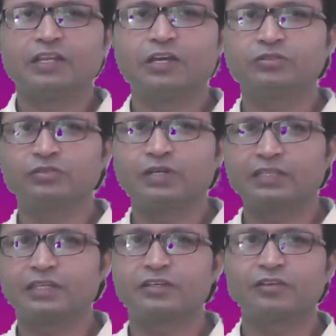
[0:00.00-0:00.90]
Now I
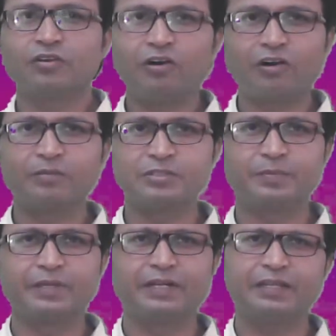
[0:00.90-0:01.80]
think we all
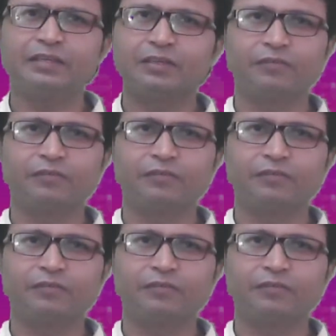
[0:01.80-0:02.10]
must be ready,